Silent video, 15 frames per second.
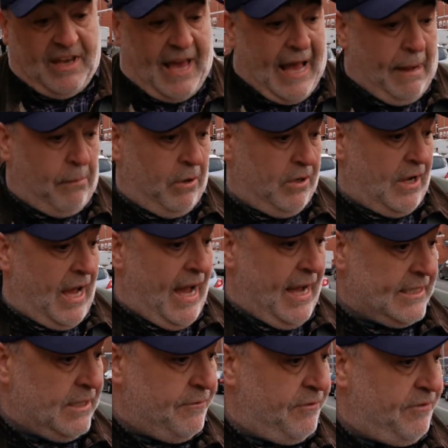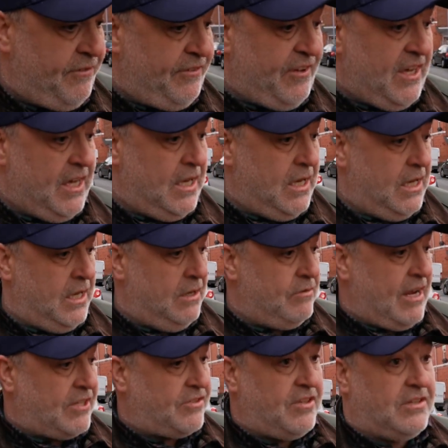I'd have
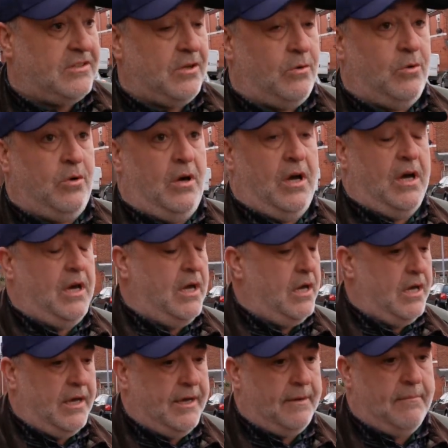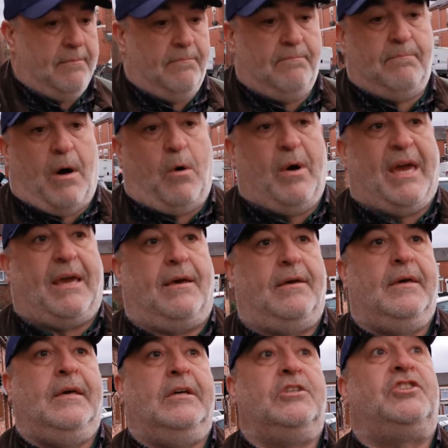rested Mowat,
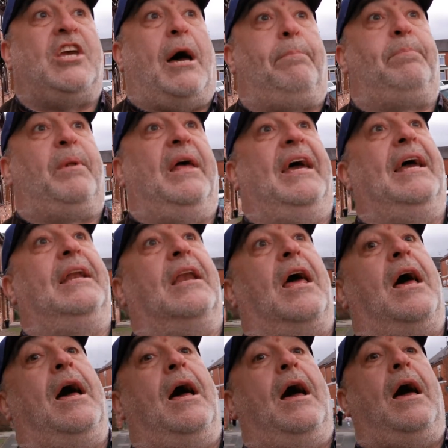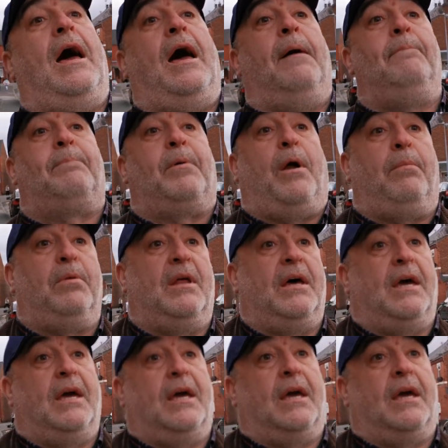Chaplin, and probably